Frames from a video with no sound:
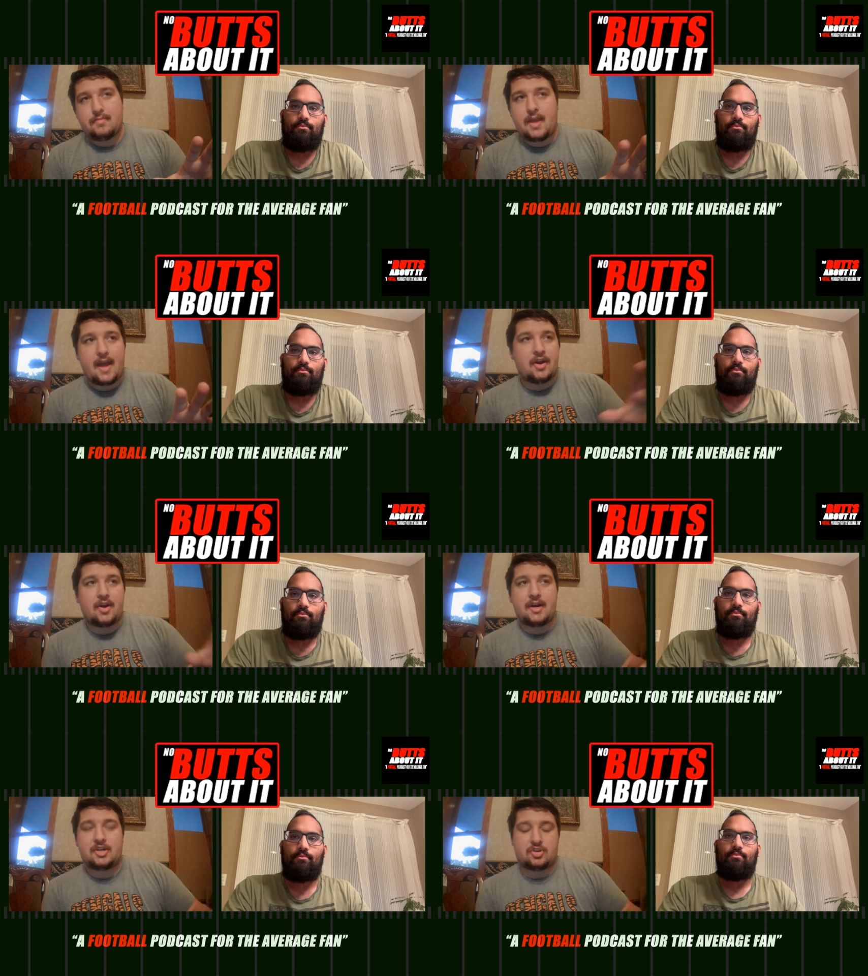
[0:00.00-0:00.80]
Speaker 1: get
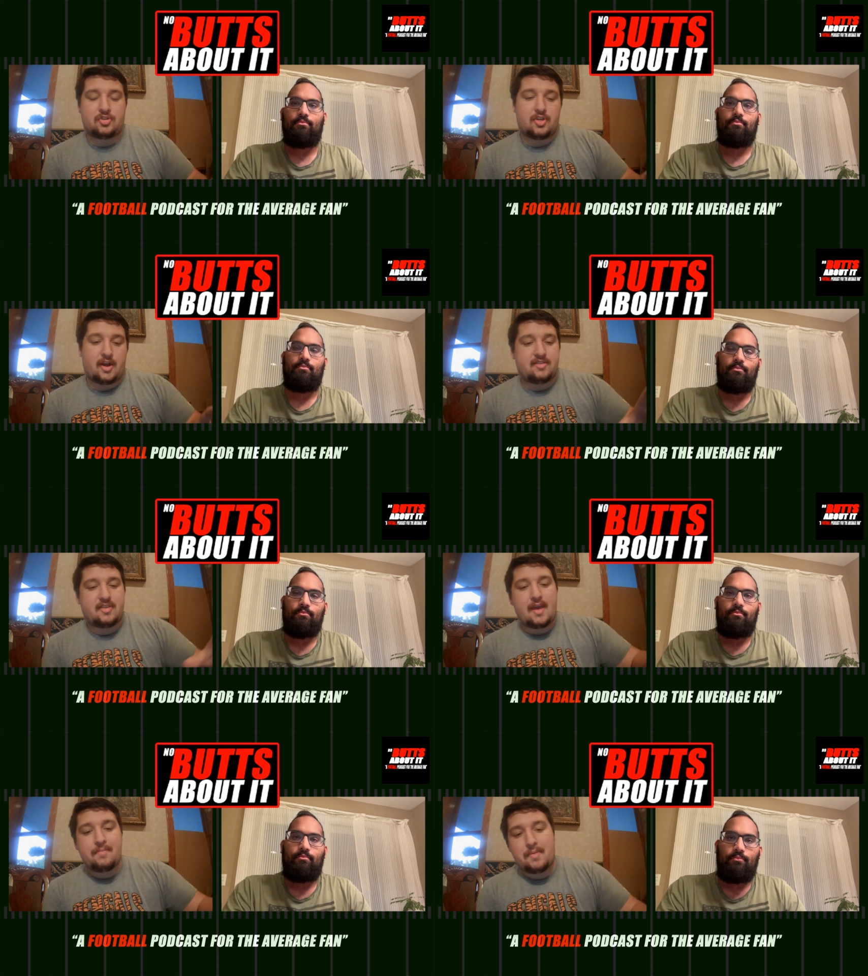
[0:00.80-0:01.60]
your initial
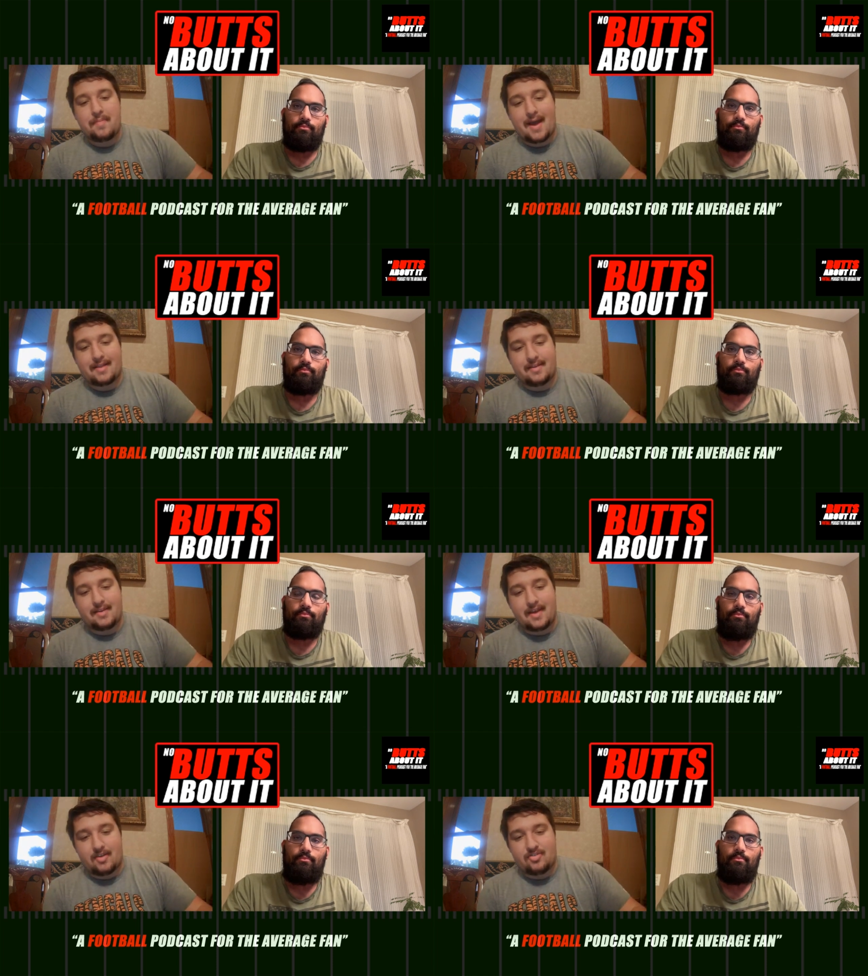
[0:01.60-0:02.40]
thoughts. Take me back
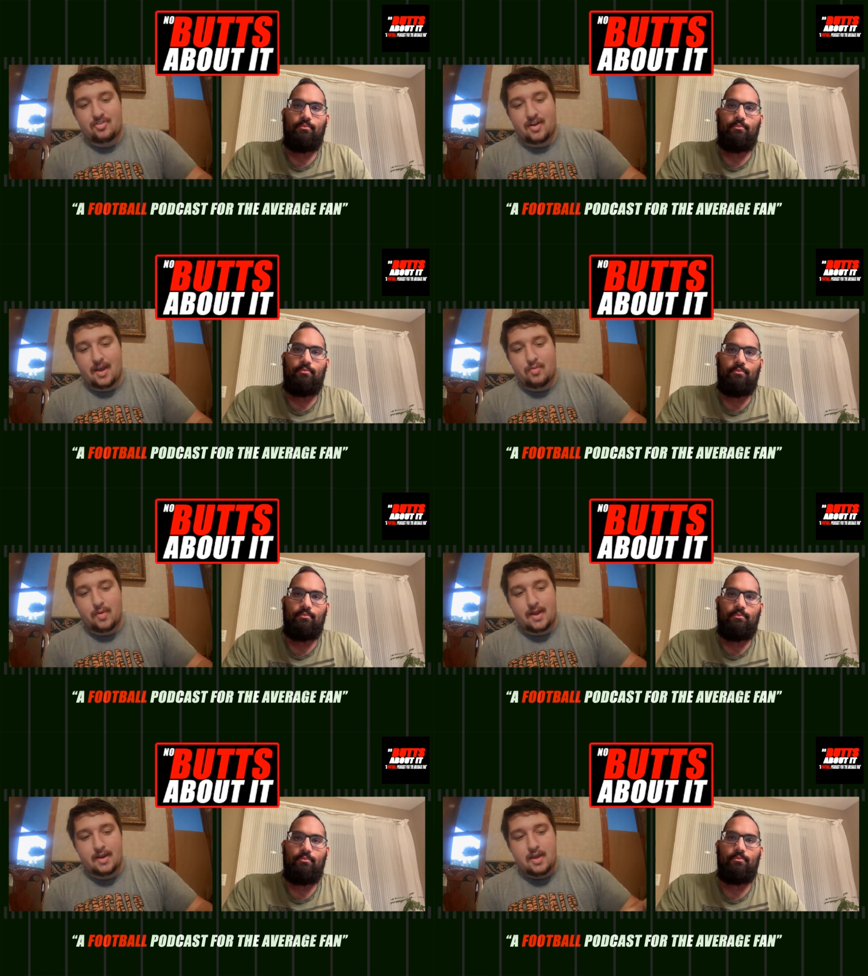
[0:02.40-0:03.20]
to yesterday
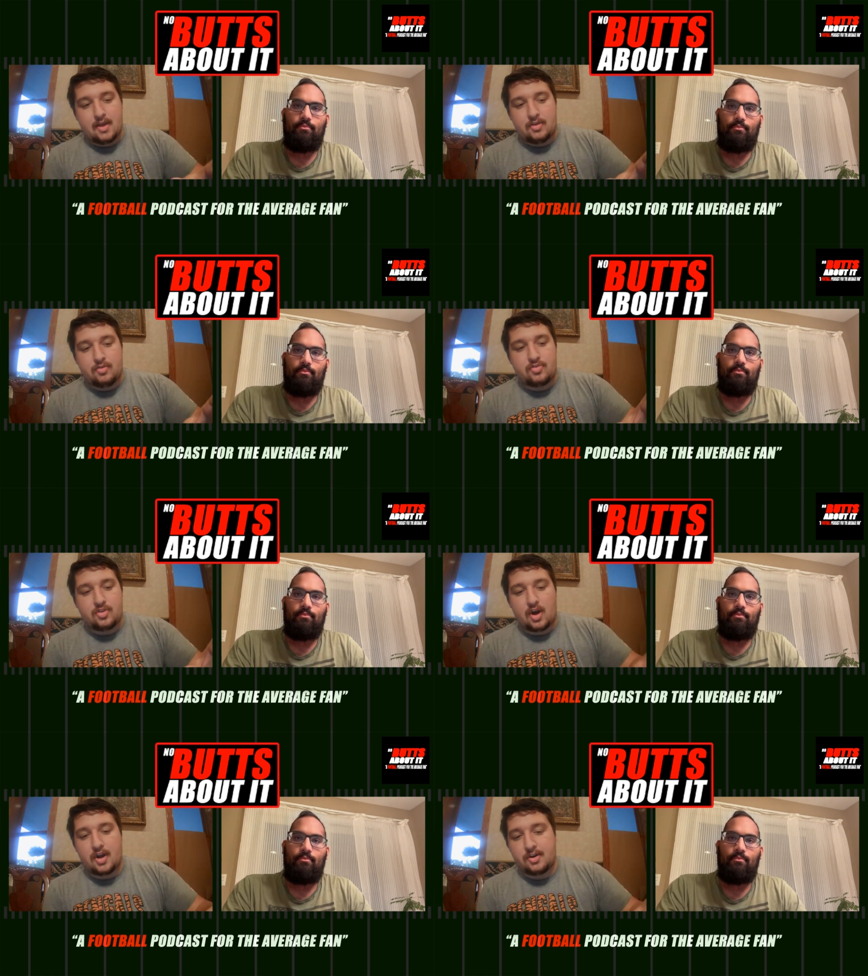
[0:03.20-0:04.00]
when you
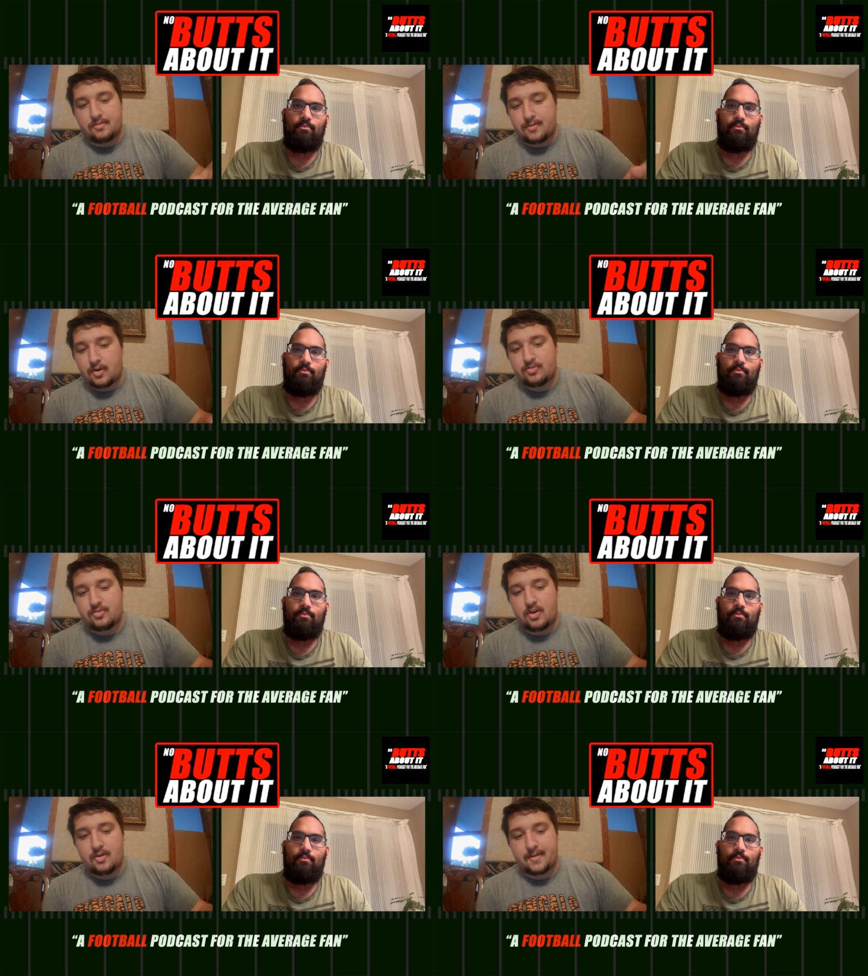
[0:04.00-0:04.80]
saw your
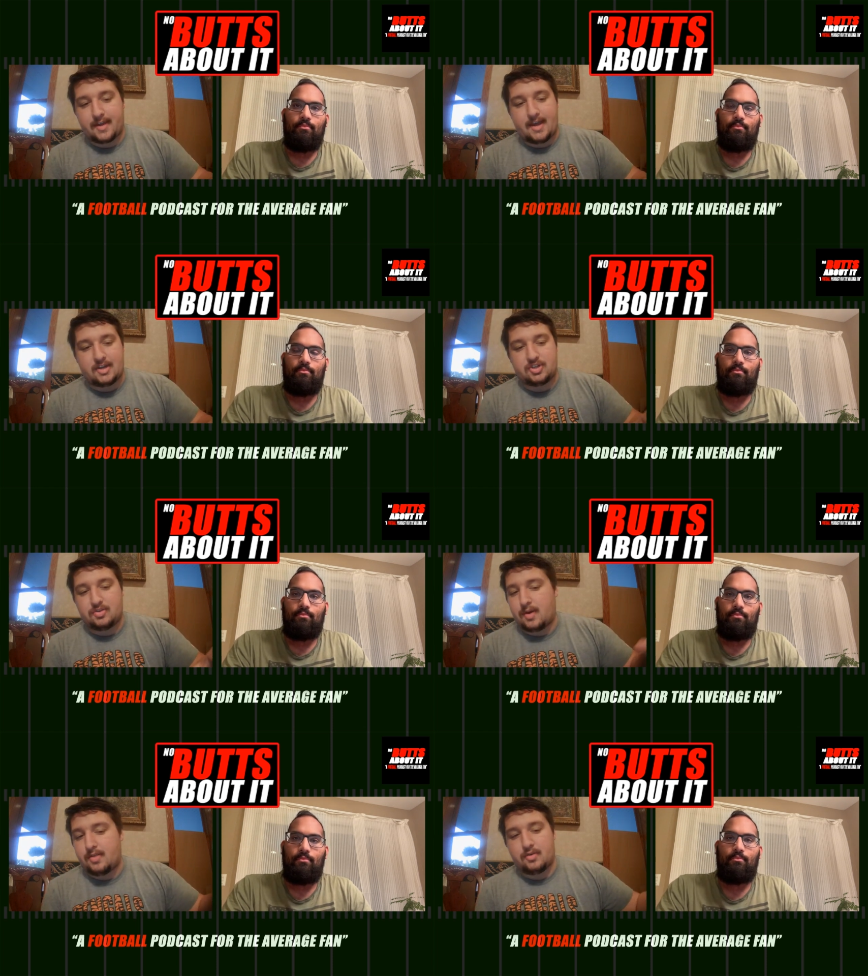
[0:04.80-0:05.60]
first
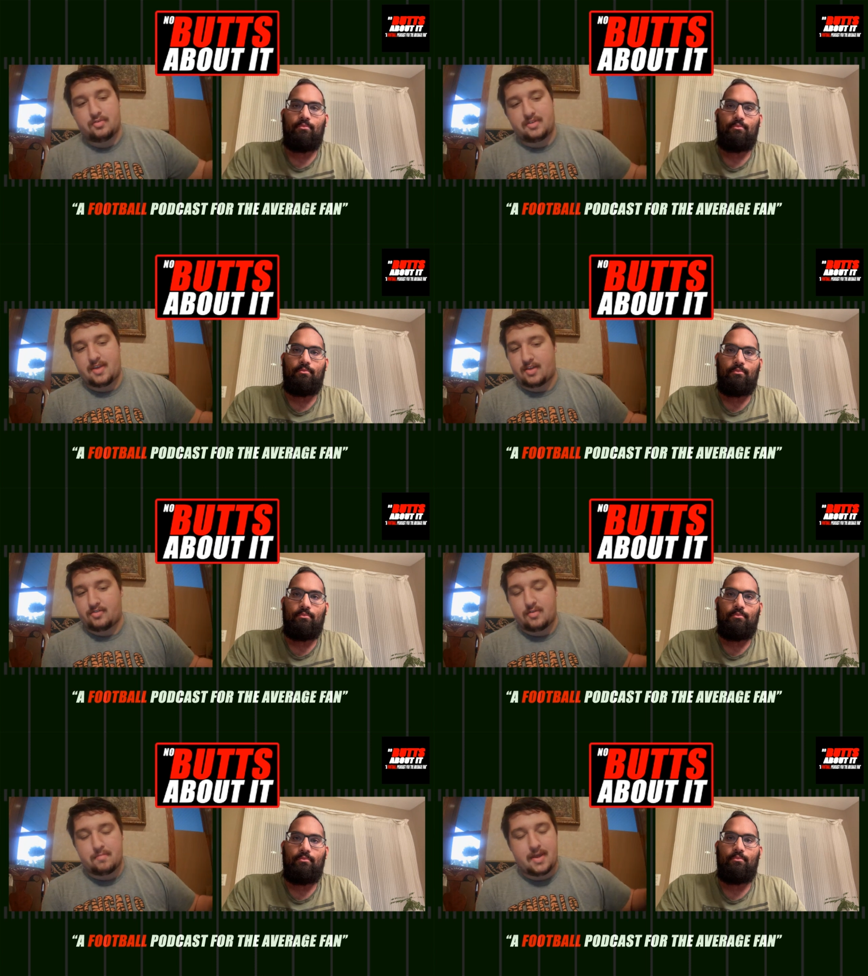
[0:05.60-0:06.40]
notification, whether it was a
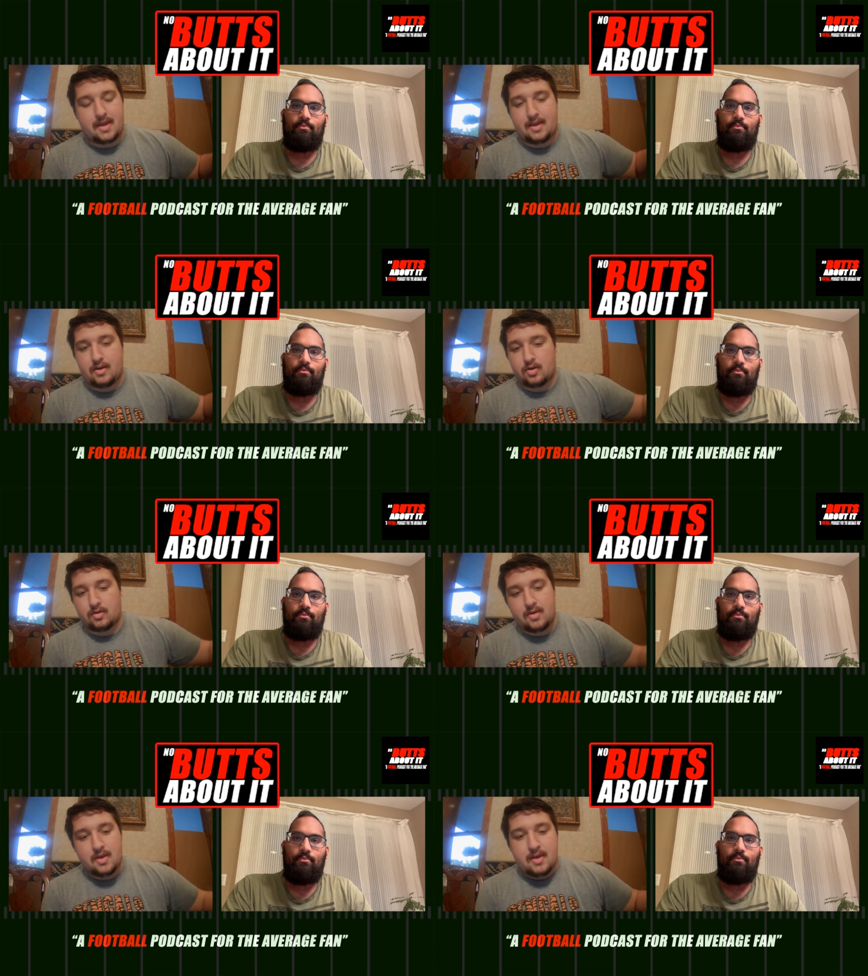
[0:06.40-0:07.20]
text from me
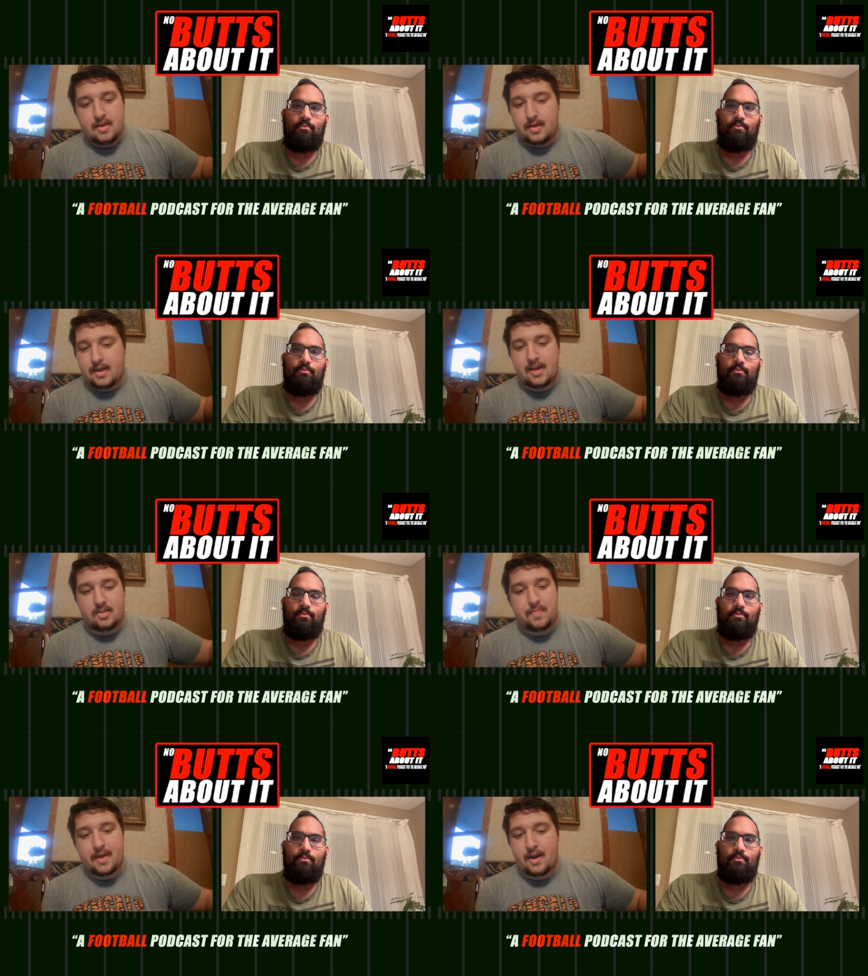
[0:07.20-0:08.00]
or
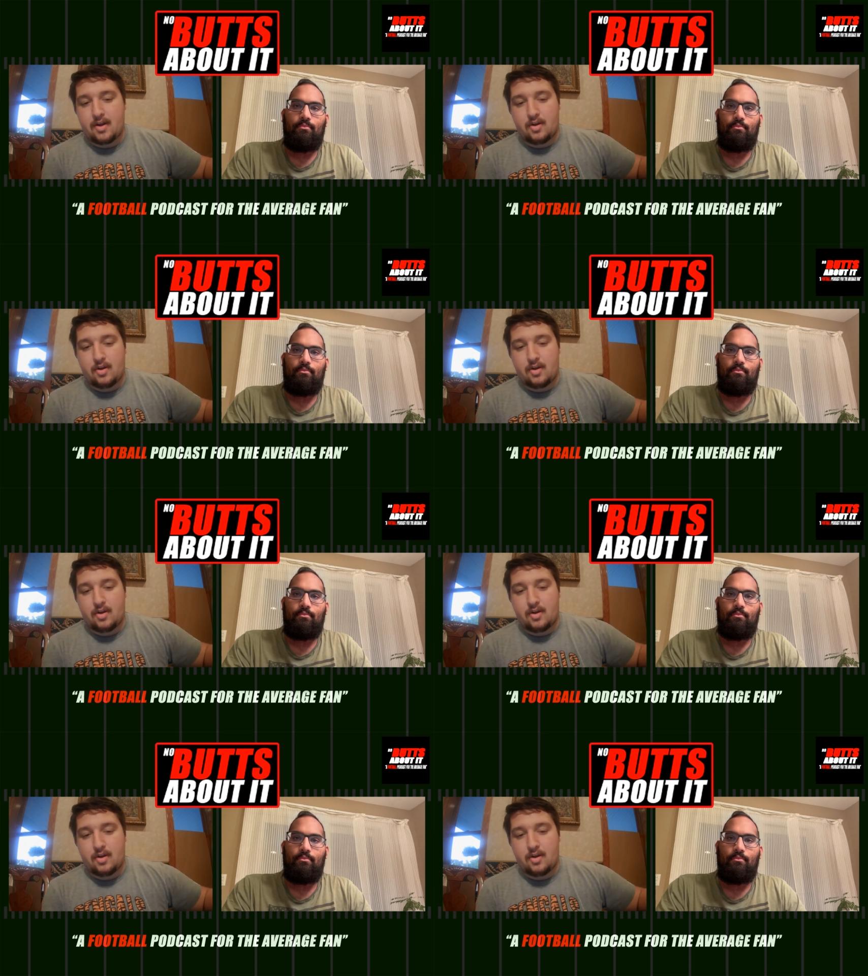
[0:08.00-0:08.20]
ESPN